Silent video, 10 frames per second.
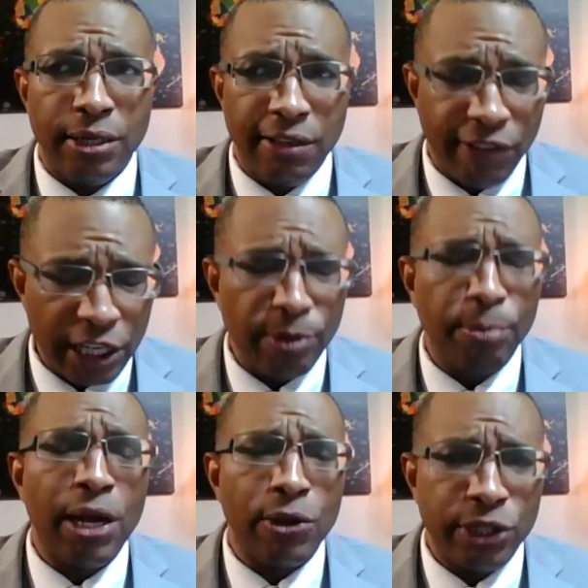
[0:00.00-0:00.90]

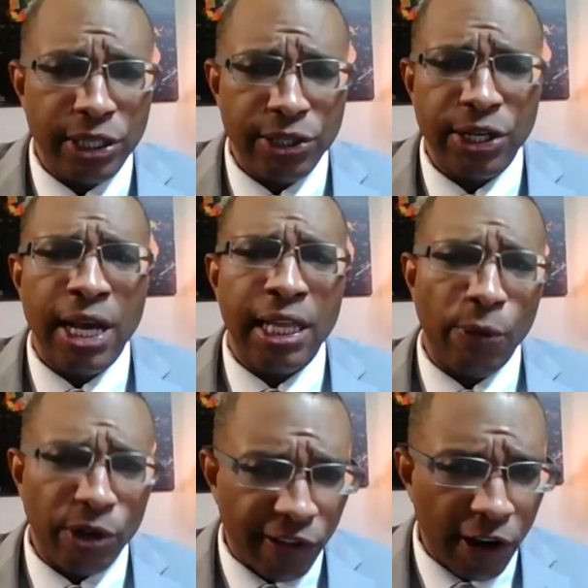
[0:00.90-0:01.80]
investment policies
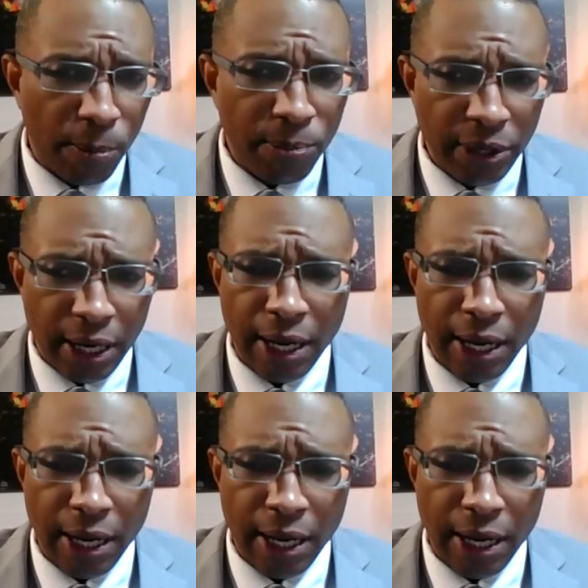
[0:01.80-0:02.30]
that were developed